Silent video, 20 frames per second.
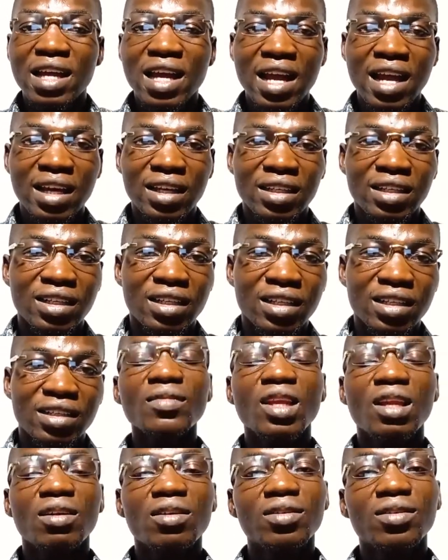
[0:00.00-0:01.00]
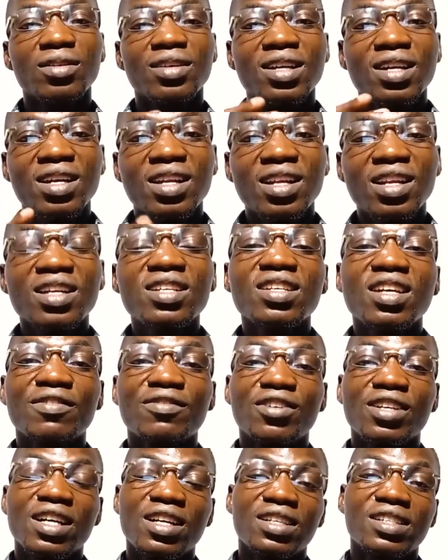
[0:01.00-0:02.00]
any day. Oh, lest I
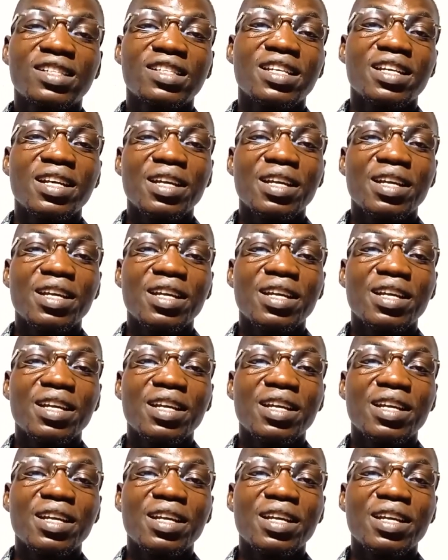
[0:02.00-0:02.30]
forget,